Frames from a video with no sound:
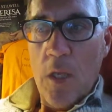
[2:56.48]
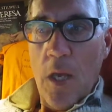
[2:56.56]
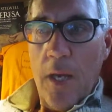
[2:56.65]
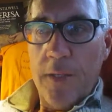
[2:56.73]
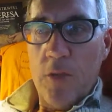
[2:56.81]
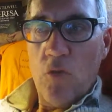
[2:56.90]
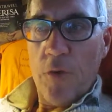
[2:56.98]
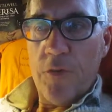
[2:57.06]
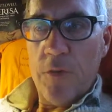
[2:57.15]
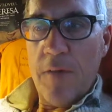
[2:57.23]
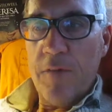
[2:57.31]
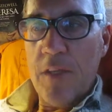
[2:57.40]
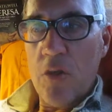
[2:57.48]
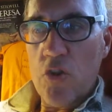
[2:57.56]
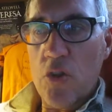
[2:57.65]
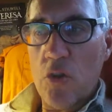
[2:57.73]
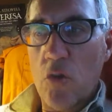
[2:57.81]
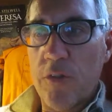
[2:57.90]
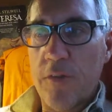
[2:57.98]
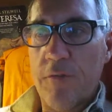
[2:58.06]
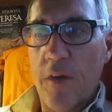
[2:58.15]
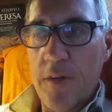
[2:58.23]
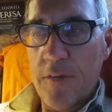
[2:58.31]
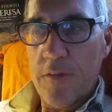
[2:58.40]
and it was a navigational
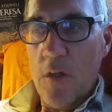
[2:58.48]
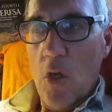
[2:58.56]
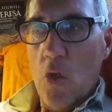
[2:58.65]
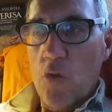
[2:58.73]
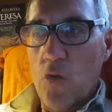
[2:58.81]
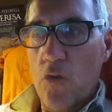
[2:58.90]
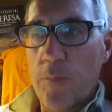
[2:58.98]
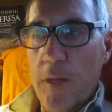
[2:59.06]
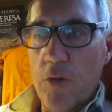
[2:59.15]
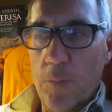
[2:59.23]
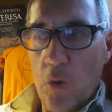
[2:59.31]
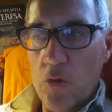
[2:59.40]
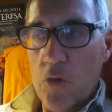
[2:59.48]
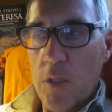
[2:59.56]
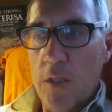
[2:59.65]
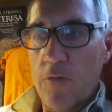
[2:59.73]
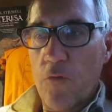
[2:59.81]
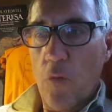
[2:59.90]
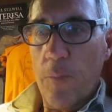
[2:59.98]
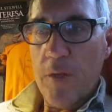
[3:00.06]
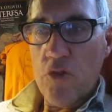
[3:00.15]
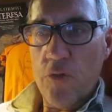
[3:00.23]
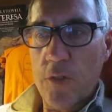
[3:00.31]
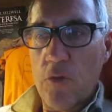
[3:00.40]
device used by the Portuguese for
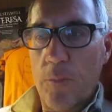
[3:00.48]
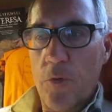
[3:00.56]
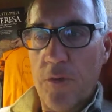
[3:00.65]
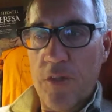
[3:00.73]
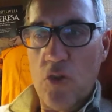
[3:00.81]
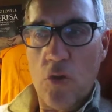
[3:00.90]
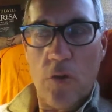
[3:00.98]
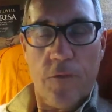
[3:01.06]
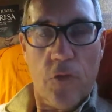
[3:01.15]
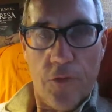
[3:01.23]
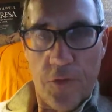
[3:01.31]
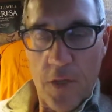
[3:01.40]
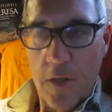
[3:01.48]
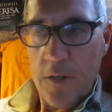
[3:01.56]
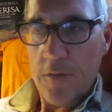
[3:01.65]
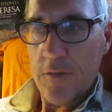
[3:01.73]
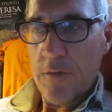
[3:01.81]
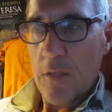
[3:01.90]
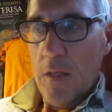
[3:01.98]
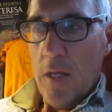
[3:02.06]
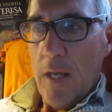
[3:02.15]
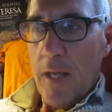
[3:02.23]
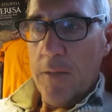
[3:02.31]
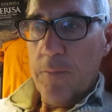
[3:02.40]
measuring the position of the stars
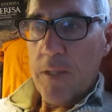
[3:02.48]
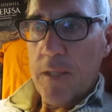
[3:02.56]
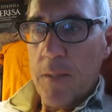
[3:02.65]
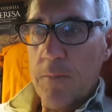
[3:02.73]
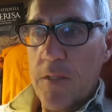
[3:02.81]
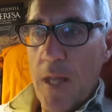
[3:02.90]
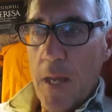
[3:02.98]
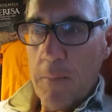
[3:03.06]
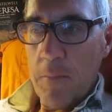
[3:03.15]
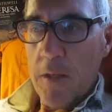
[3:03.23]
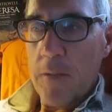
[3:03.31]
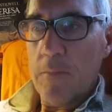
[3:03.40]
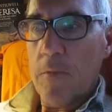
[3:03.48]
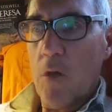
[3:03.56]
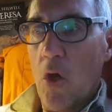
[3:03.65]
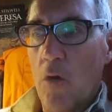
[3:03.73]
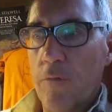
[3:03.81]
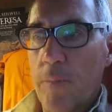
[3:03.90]
and became the emblem of